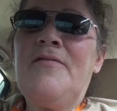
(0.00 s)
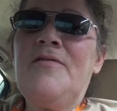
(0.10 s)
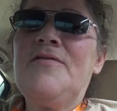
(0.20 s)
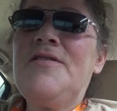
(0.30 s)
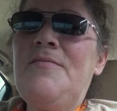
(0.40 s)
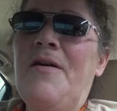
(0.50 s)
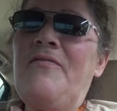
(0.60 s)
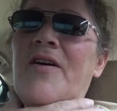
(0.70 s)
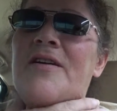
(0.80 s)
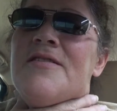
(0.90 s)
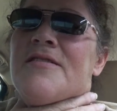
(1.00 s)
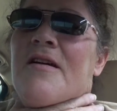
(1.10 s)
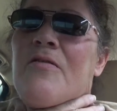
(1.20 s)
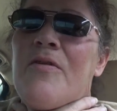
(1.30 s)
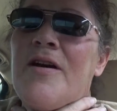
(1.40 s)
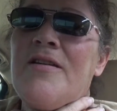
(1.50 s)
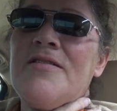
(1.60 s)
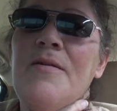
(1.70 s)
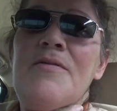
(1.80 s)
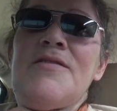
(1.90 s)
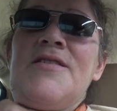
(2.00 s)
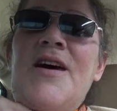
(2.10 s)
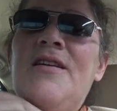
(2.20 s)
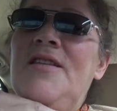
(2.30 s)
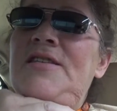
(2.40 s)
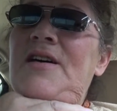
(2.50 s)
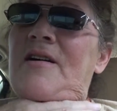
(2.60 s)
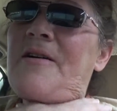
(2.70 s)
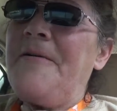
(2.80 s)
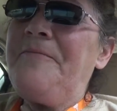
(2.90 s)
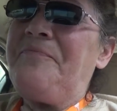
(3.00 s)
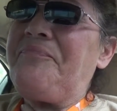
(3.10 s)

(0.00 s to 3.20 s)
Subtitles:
You can see my face is all red because I've been sitting in this car.